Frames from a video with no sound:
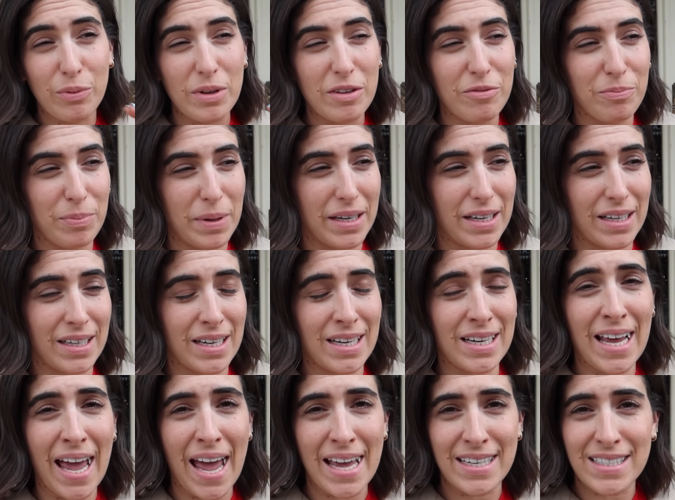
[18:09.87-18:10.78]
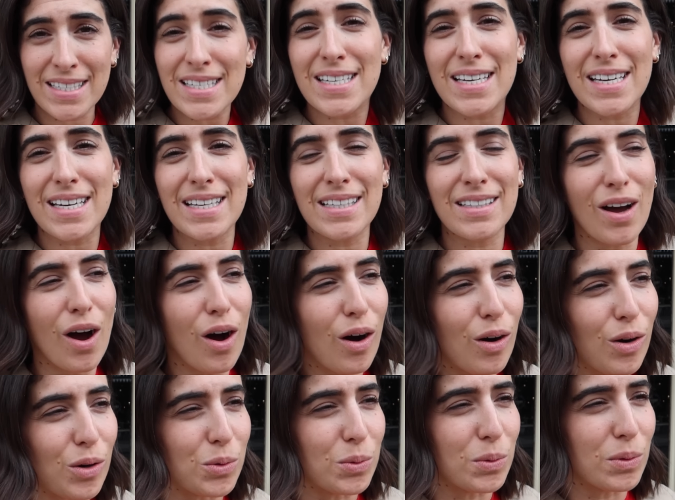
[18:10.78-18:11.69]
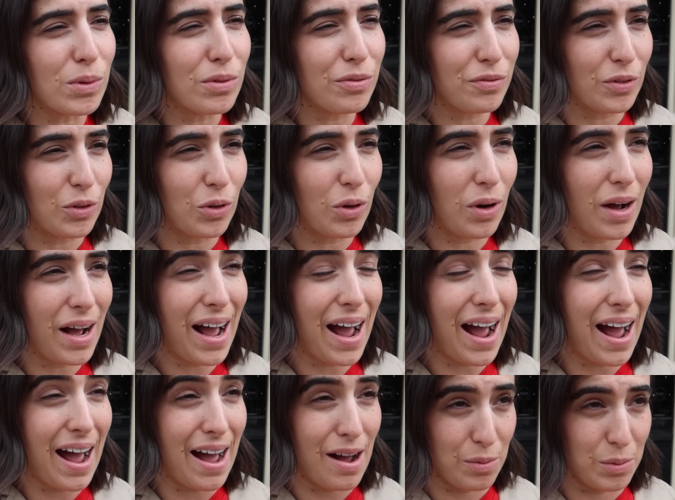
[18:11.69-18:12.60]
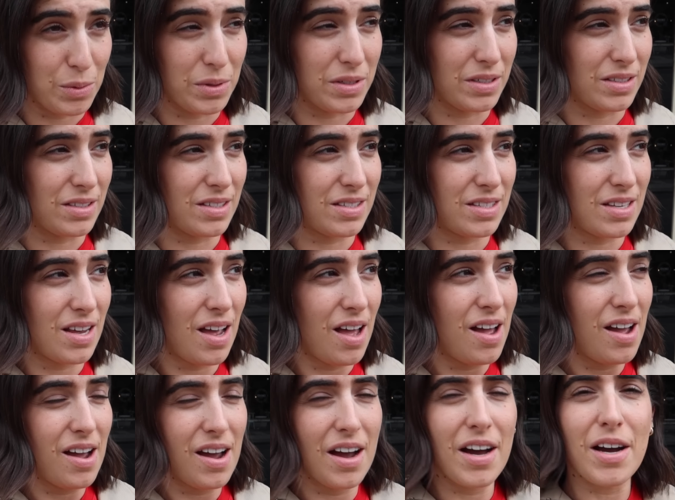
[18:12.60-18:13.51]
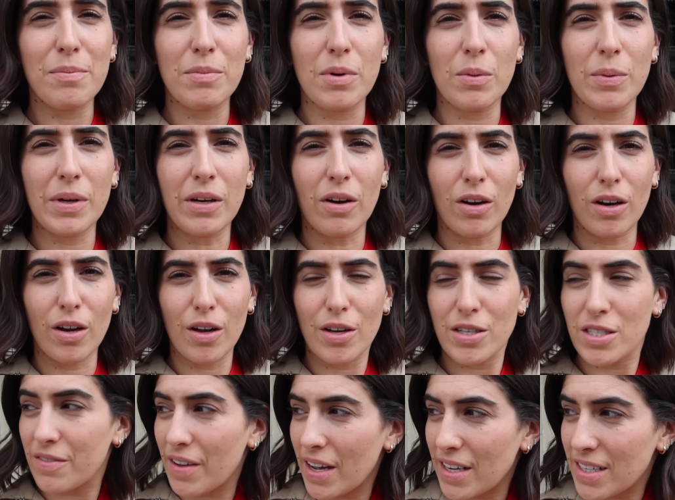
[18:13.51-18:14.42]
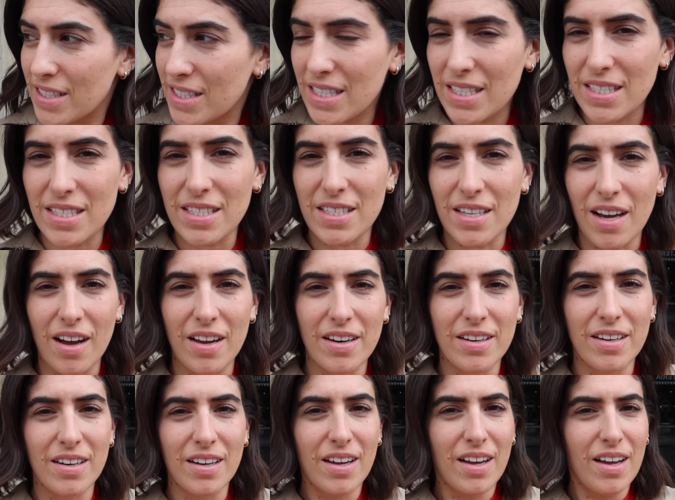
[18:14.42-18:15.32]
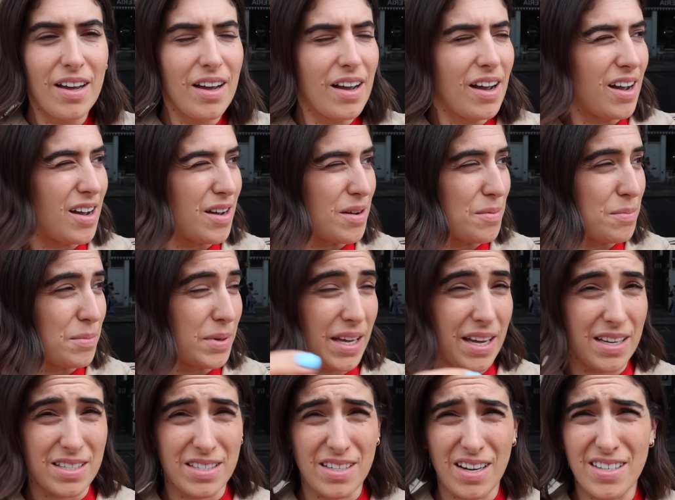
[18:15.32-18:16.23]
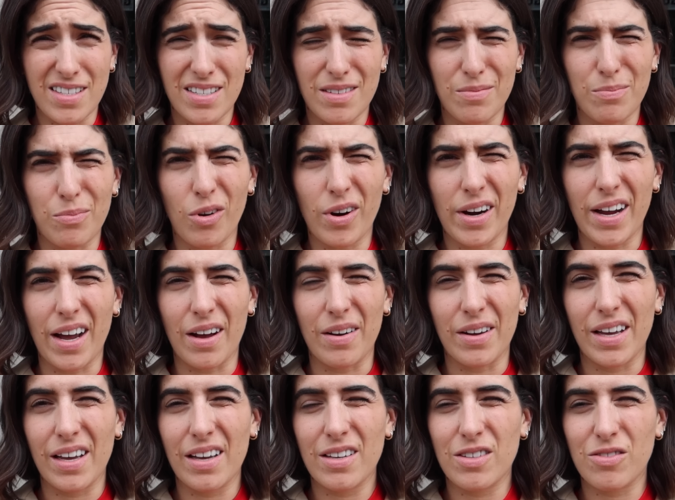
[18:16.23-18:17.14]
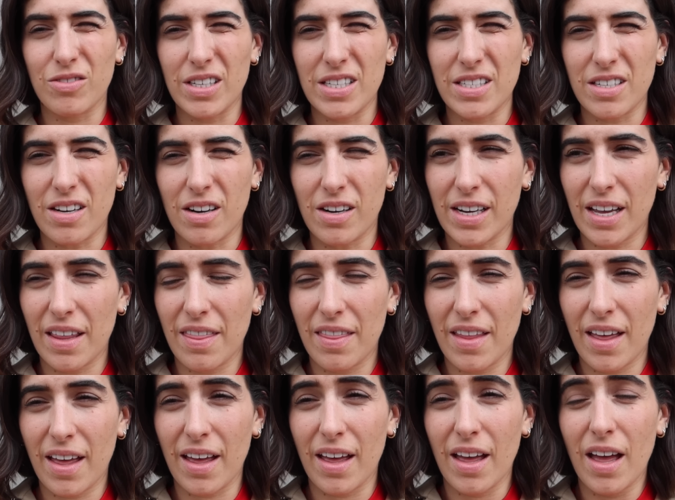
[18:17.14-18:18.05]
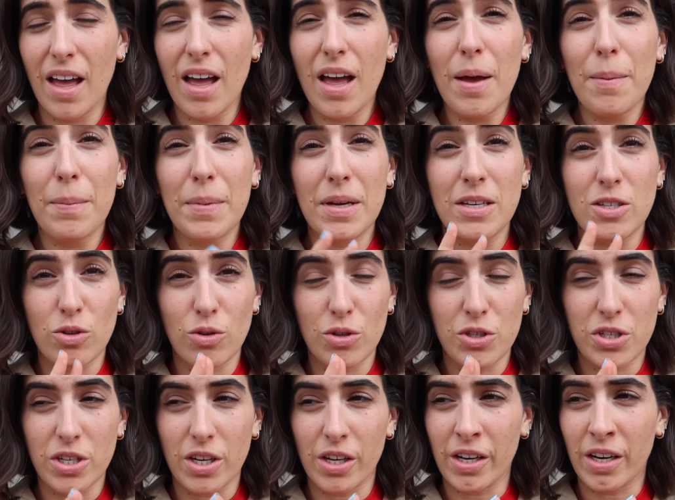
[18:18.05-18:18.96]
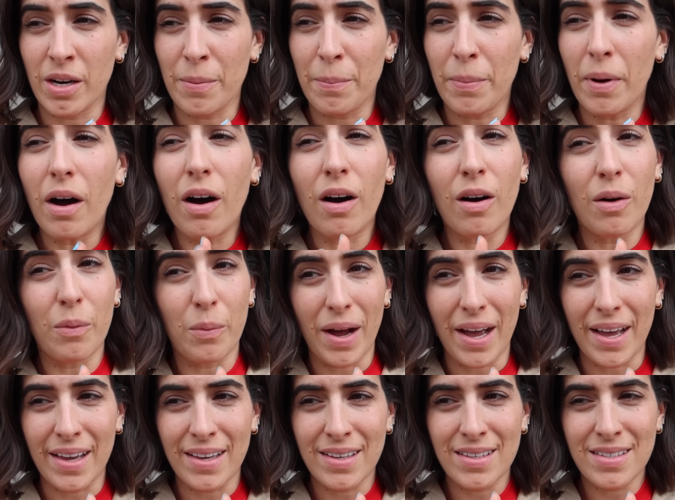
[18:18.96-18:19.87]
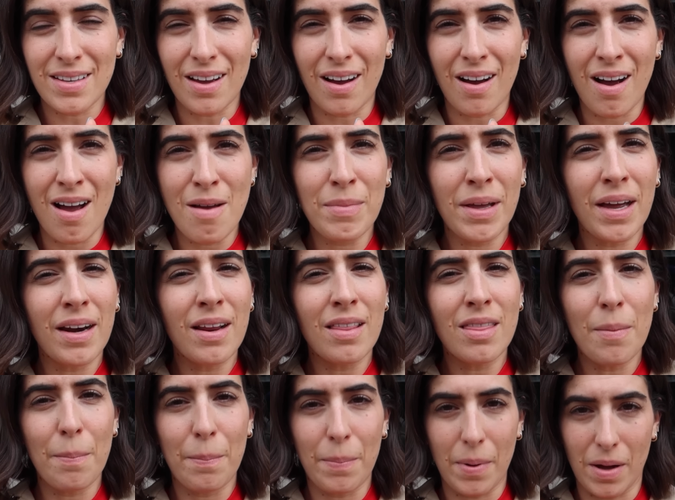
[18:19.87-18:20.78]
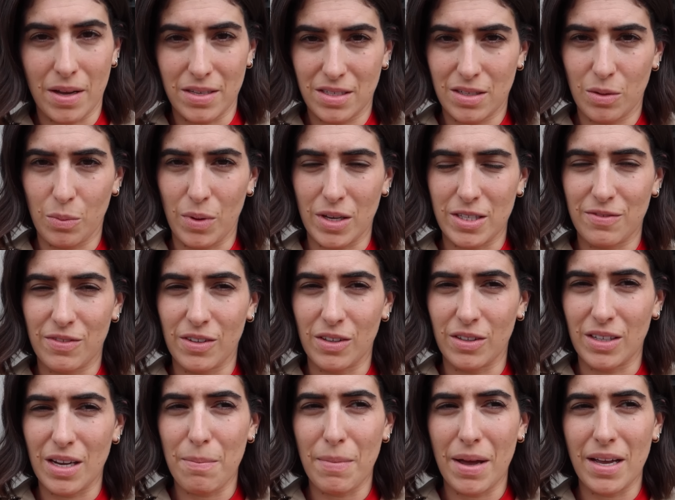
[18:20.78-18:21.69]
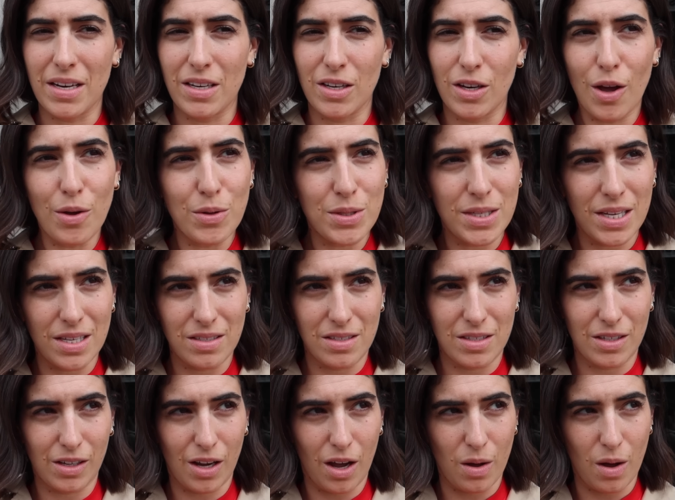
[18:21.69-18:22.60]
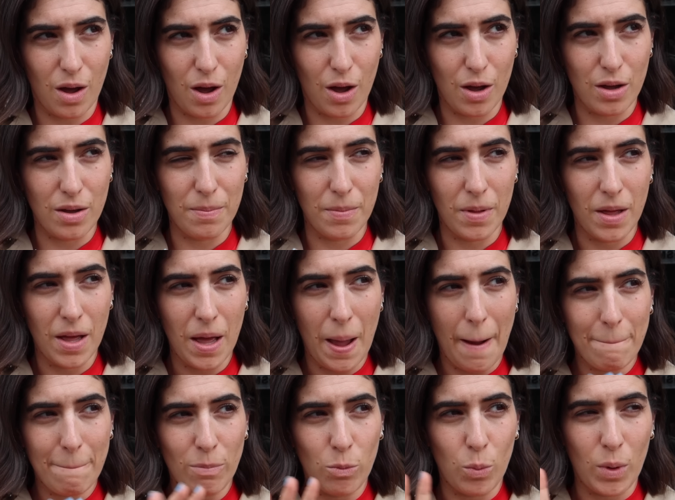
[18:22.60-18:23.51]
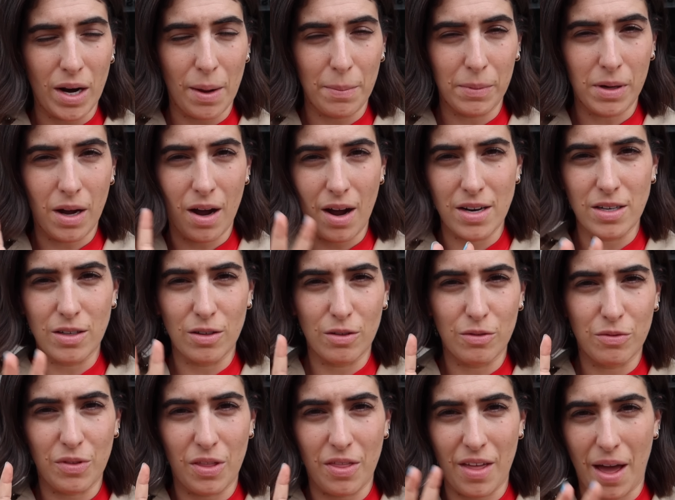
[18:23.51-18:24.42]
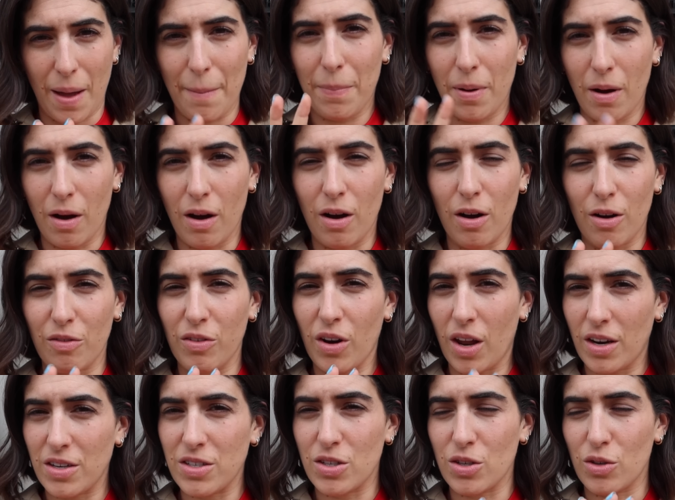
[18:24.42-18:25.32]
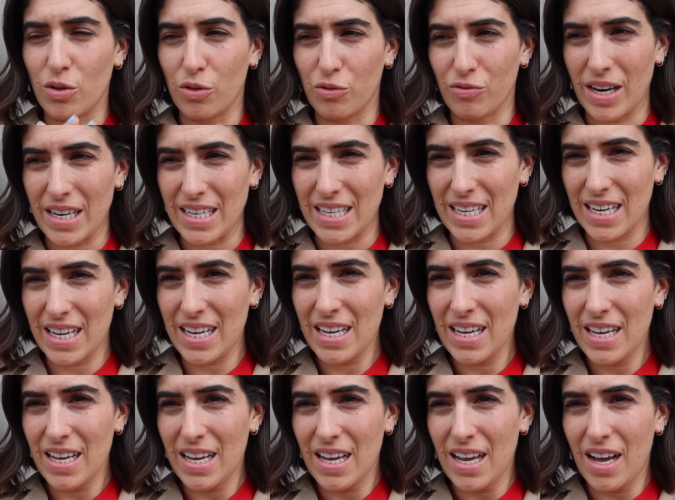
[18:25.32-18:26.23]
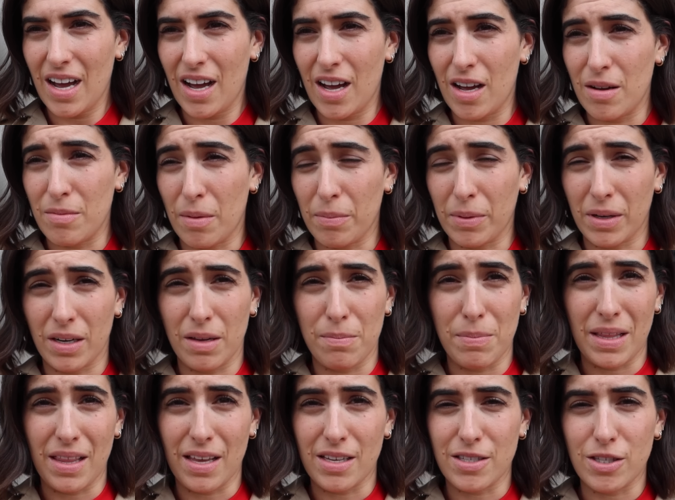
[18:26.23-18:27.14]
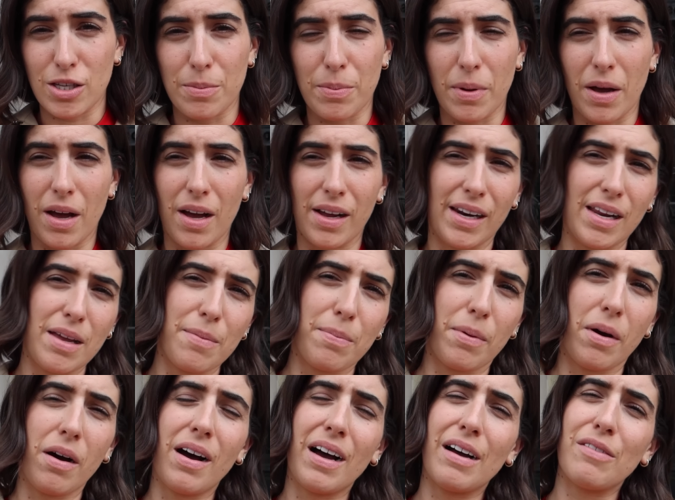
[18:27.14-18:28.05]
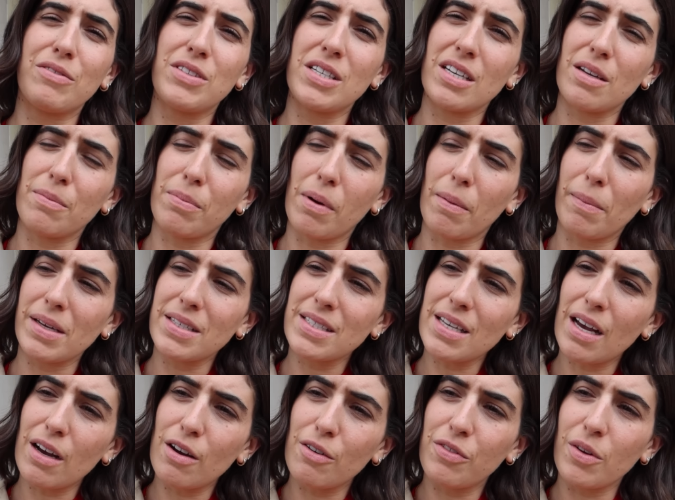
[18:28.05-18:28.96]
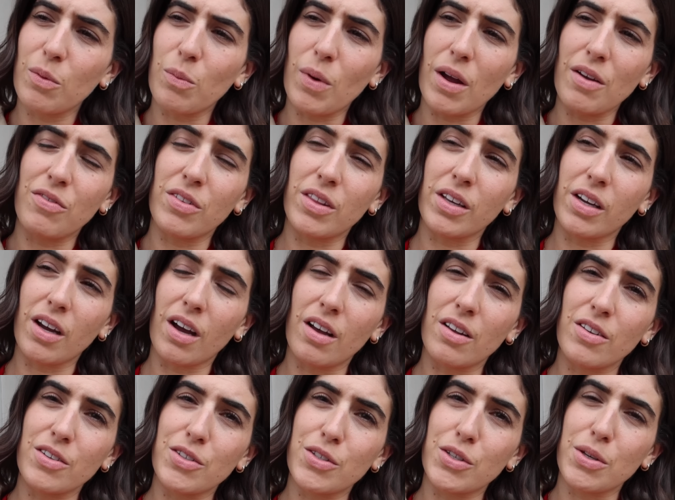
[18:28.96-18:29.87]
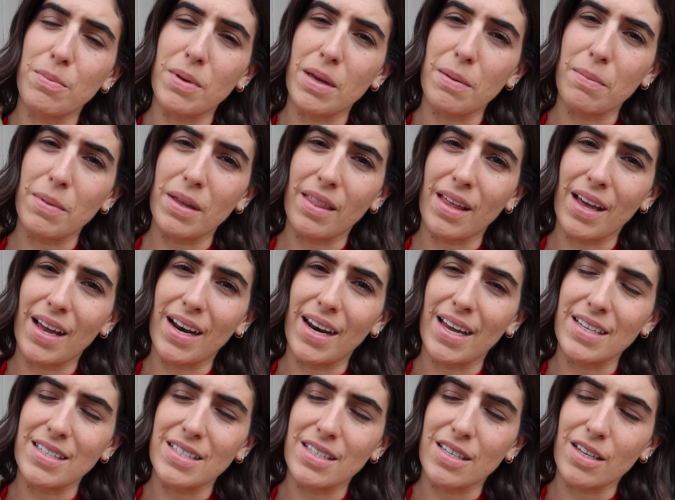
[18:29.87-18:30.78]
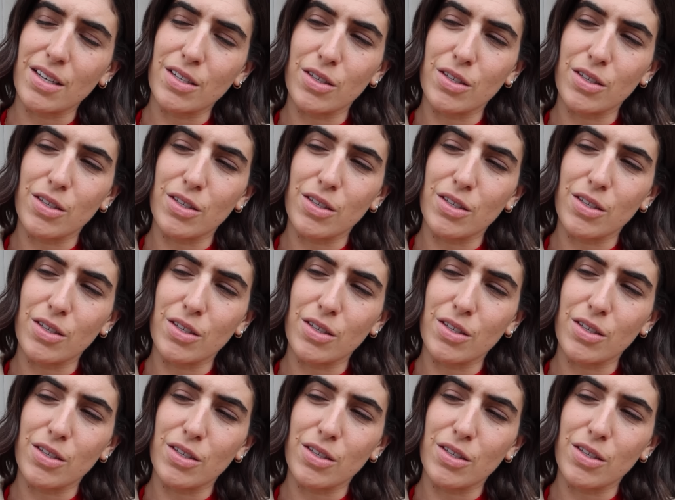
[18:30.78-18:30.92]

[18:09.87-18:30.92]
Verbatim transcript: We've been in an editing hole for hours, um, but we got loads of editing done. Um, but yeah, it's nice and bright out here. It's really dark in there. Me and Georgia are going to part ways. I'm getting the bus to Westfield. It made no sense to go home when I'm kind of that part of London already. Um, I'm going to be there super early, but I'll have dinner by myself and wait for the girls to meet me there later.